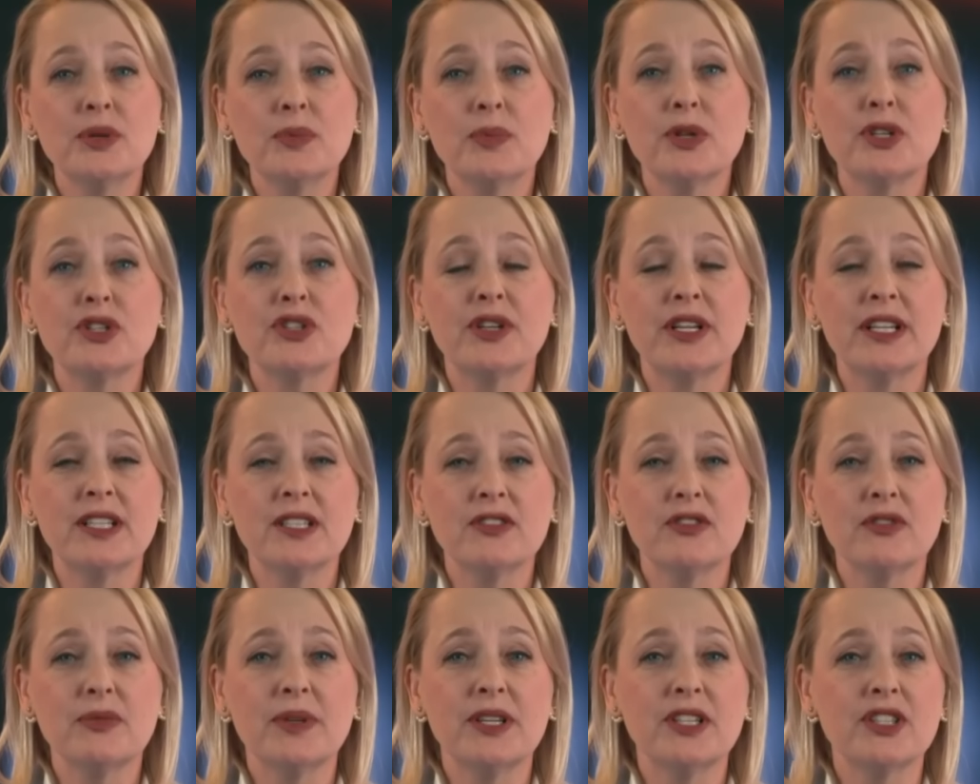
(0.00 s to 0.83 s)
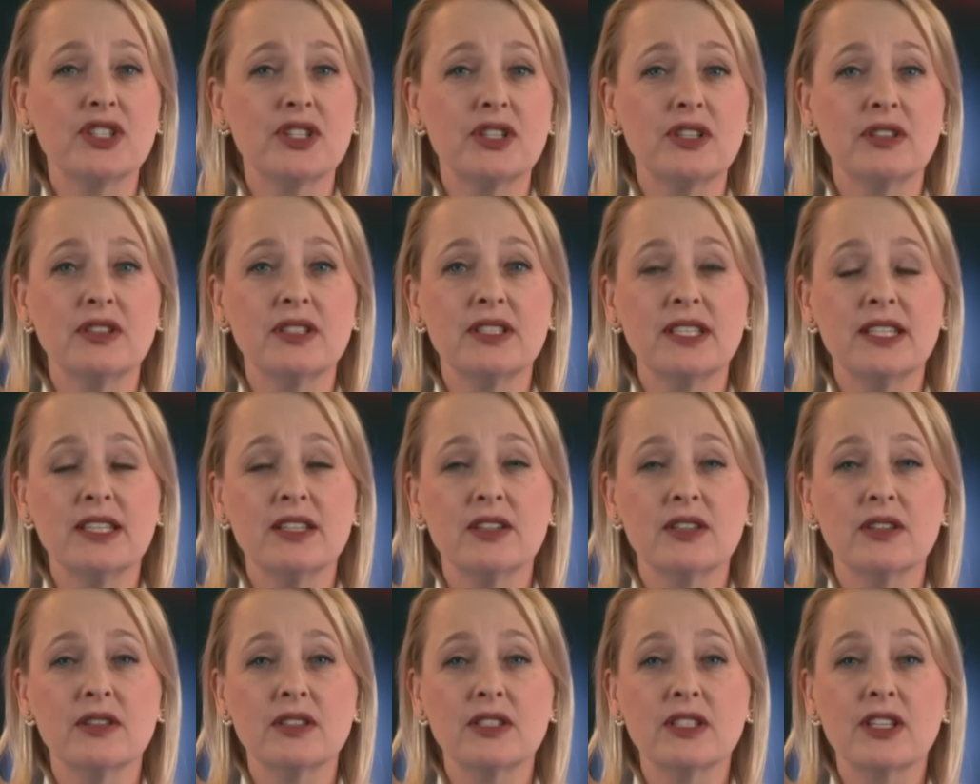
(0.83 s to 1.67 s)
more transformational
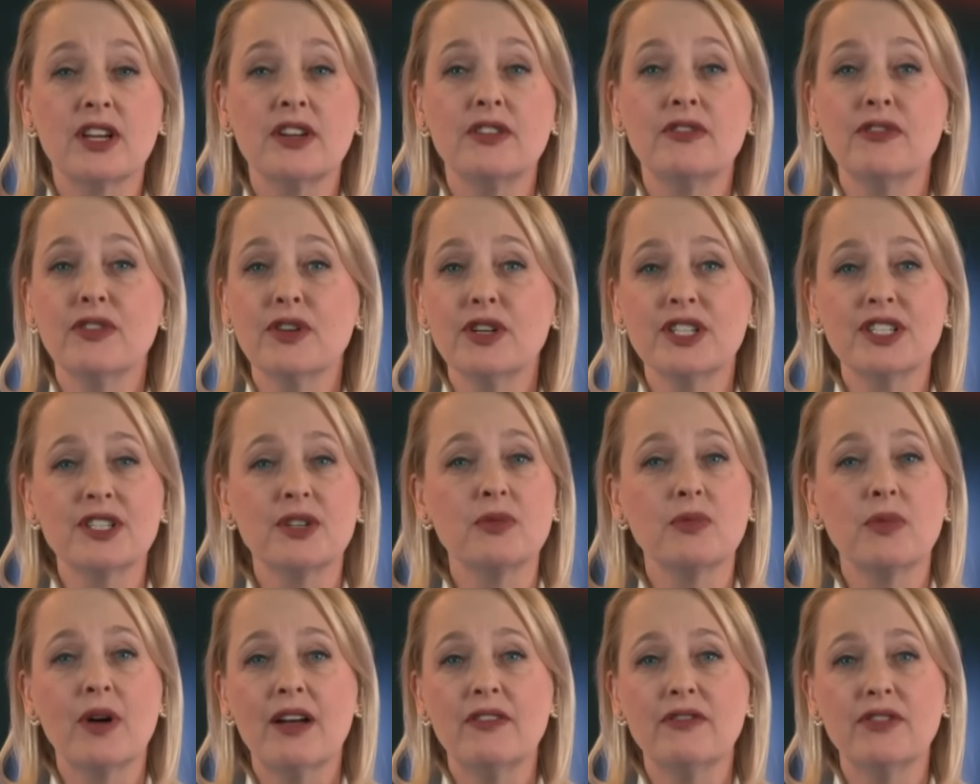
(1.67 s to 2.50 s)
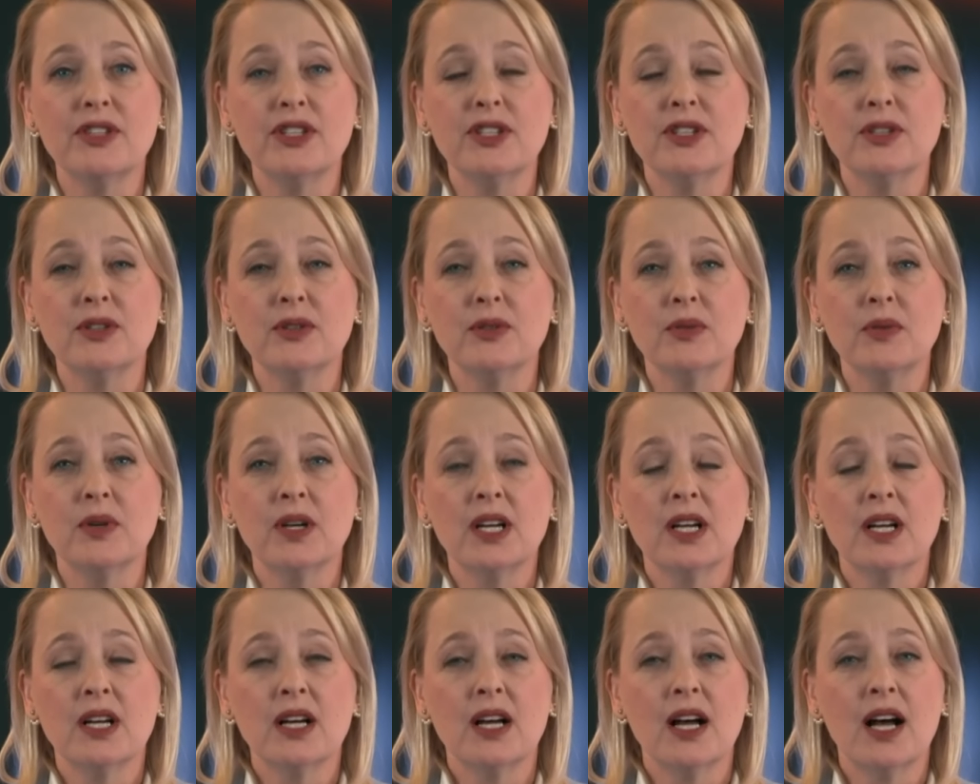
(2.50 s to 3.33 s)
deals convert to revenue
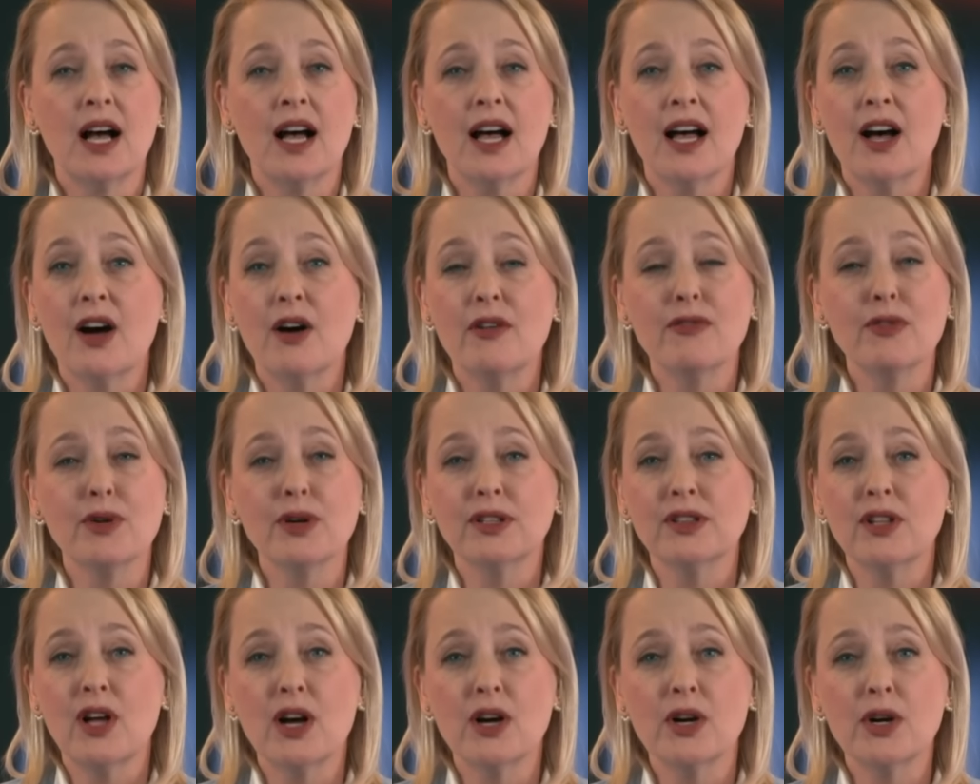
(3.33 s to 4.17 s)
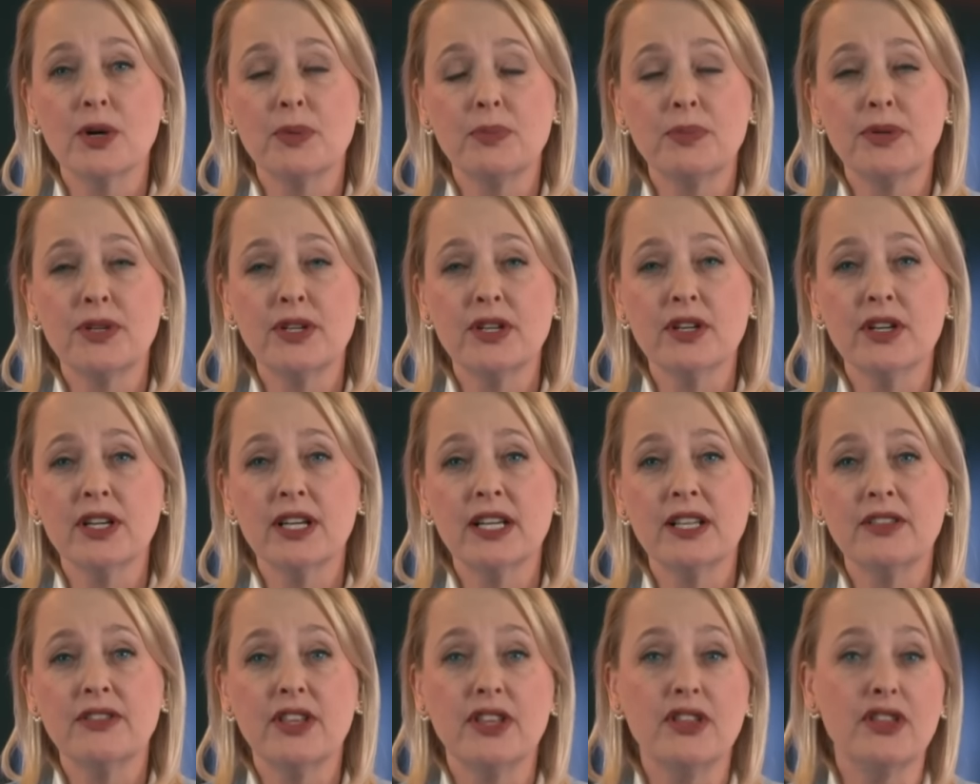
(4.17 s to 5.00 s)
uh, over a longer
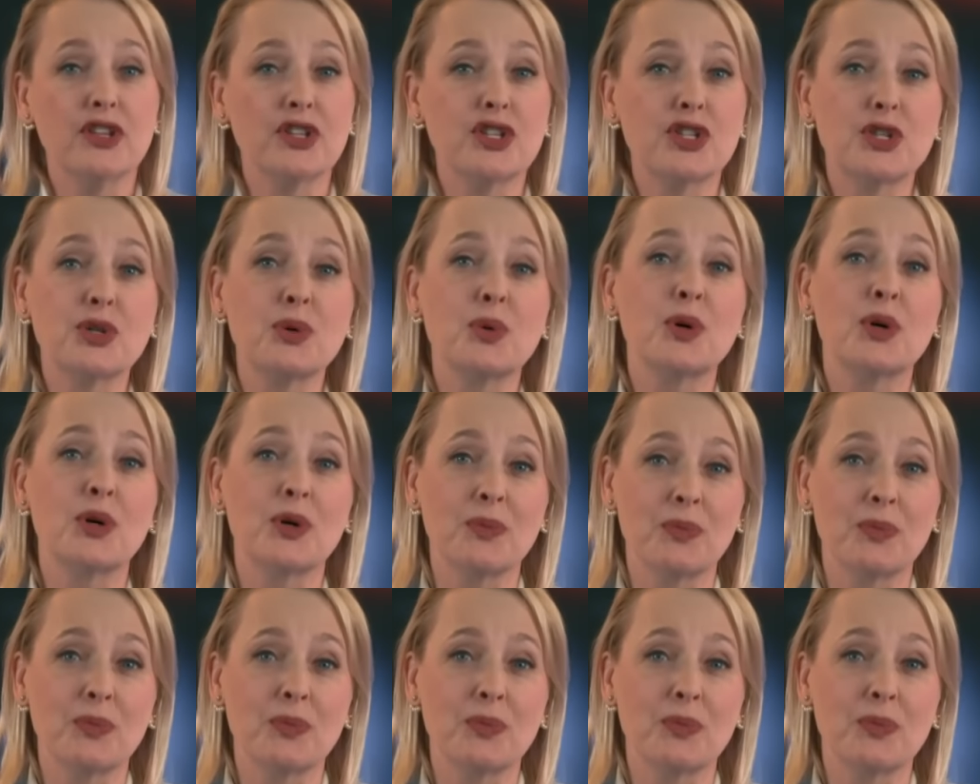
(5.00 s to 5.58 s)
period than the shorter